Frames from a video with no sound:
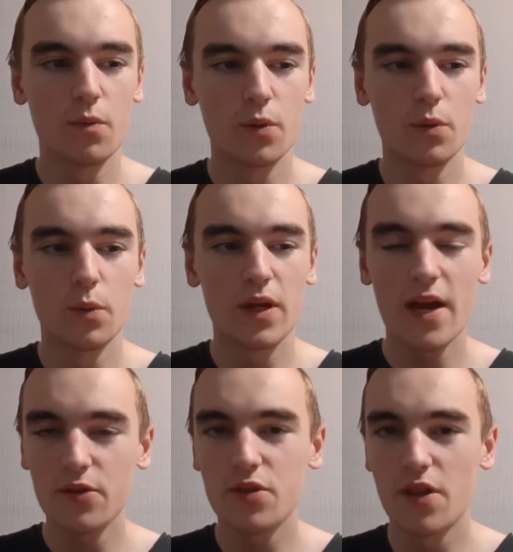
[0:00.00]
we'll we'll get
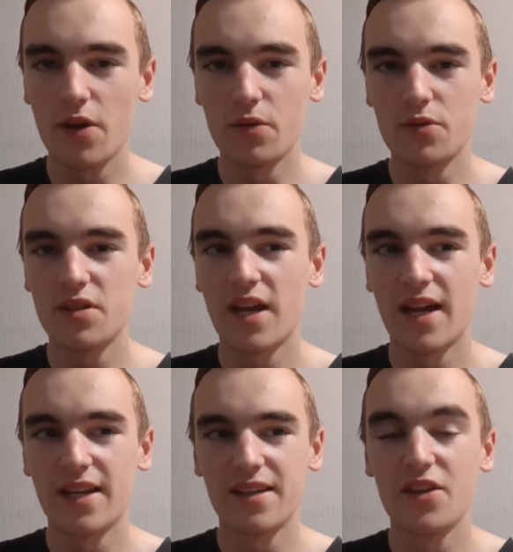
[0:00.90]
onto those
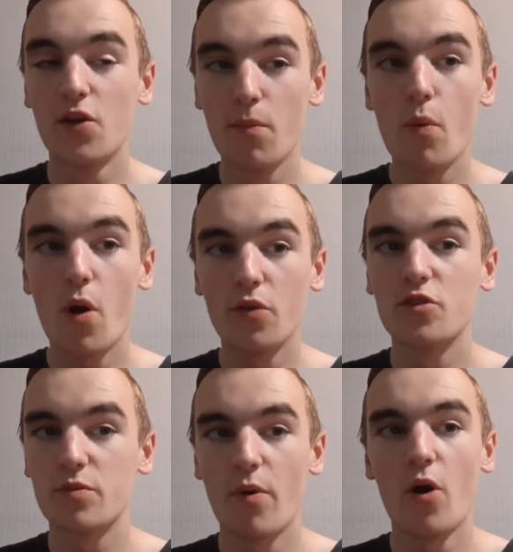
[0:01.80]
and the number one
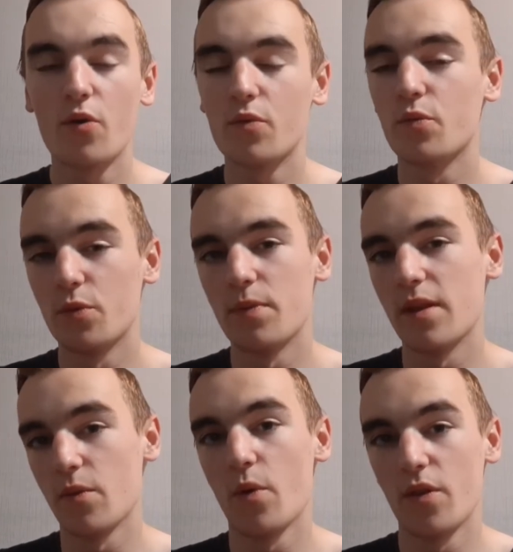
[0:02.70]
spot would be
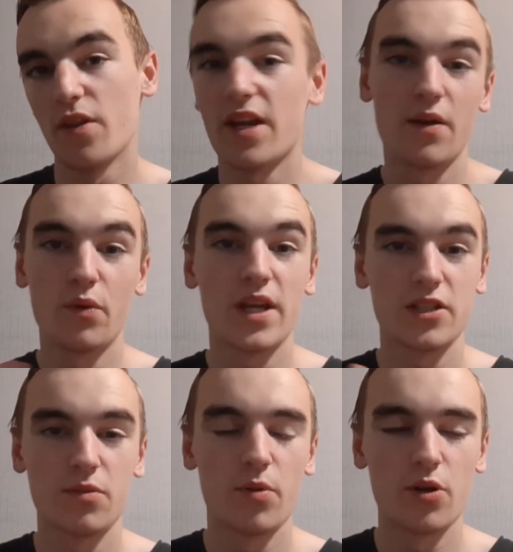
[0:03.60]
the one that I would
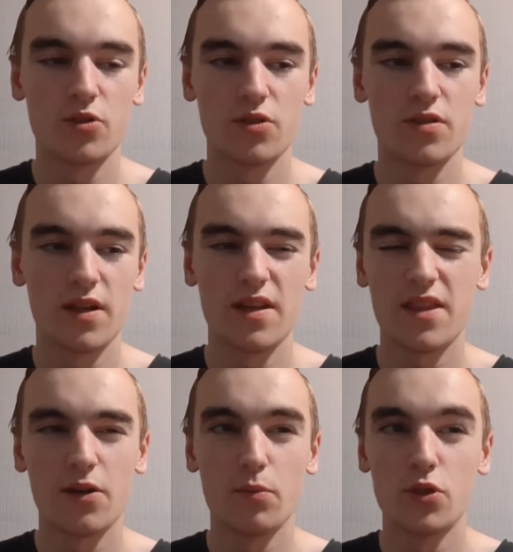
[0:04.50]
actually purchase, and I think
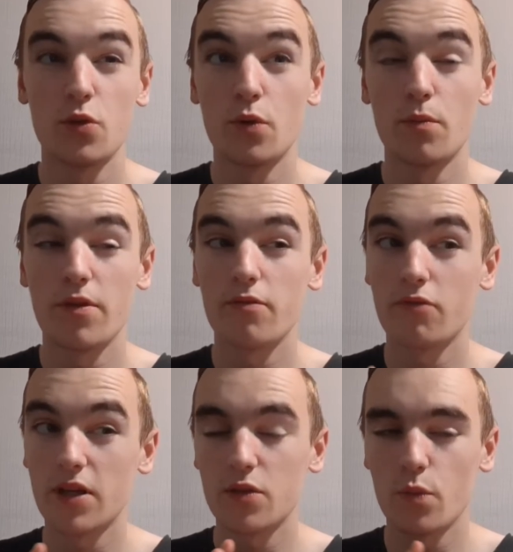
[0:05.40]
number two and number
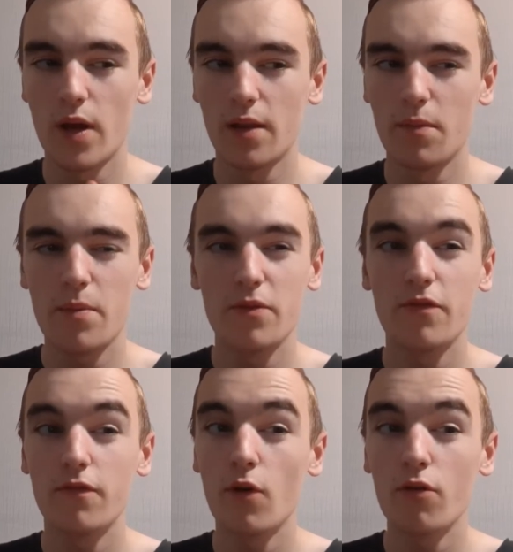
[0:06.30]
three as well, maybe
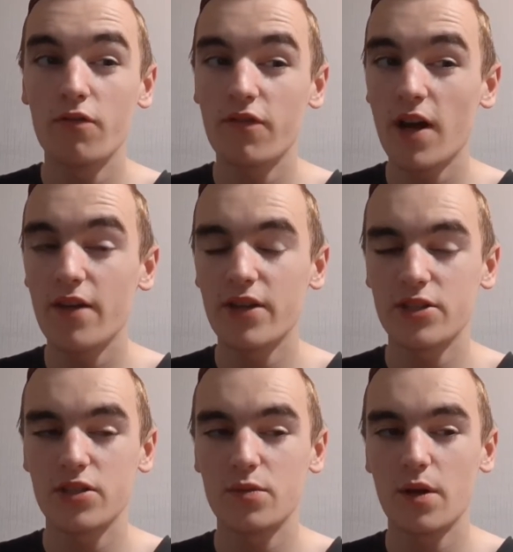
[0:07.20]
four and five
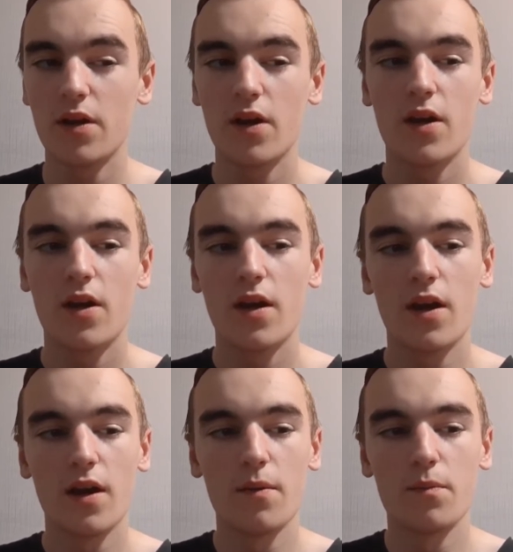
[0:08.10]
actually as well.
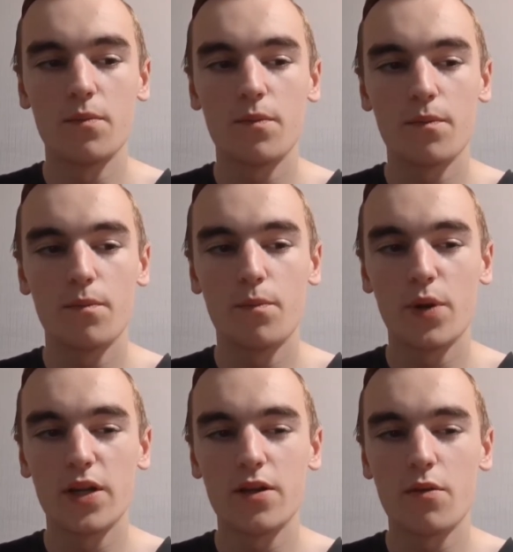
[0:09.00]
Um, but
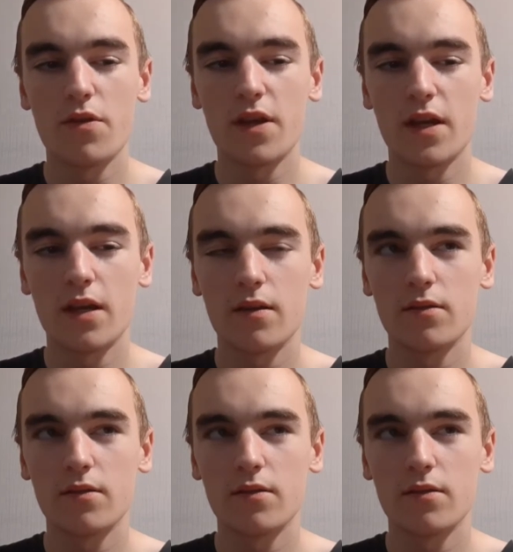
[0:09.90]
I don't think